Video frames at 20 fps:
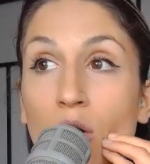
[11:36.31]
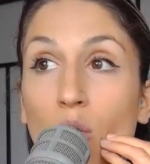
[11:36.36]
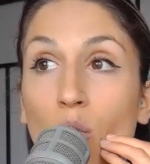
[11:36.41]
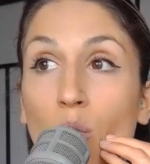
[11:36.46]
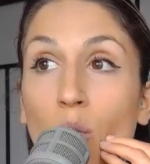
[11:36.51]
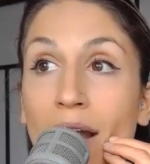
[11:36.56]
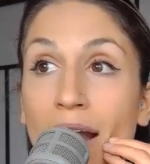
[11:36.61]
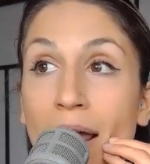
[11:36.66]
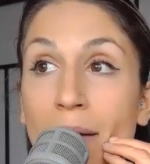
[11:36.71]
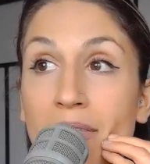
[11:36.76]

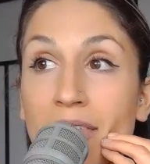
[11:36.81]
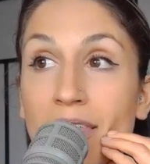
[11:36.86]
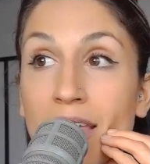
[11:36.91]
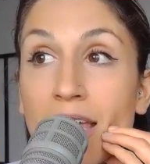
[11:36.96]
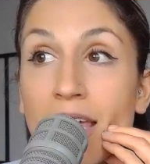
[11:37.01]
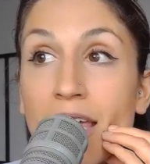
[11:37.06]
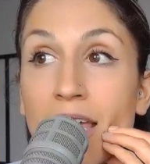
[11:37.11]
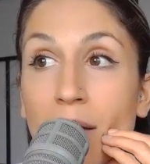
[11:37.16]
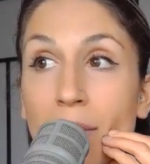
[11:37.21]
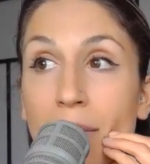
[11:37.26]
what I'm
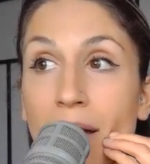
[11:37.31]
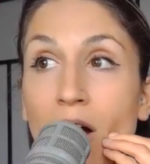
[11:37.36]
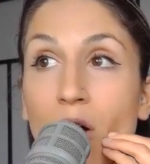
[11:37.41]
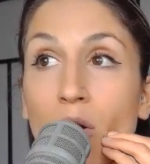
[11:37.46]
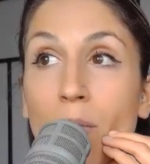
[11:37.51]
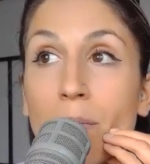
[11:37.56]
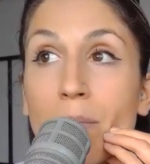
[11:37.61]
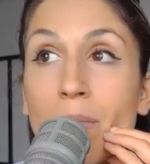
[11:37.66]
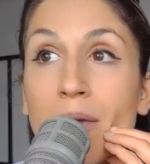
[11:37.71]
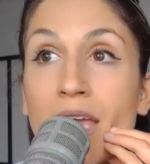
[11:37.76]
thinking
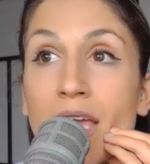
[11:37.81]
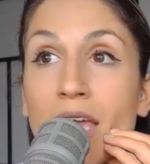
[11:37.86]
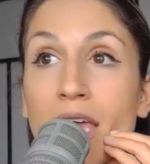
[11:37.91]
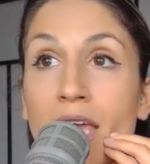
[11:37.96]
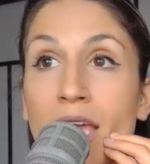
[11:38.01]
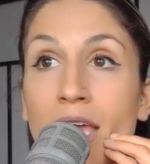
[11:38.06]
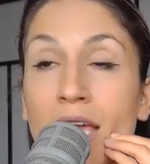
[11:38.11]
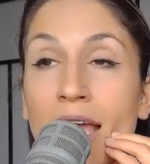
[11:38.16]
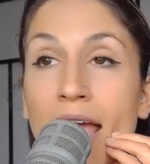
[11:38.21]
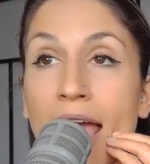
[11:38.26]
about,
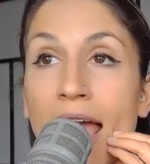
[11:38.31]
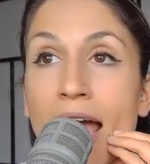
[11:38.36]
being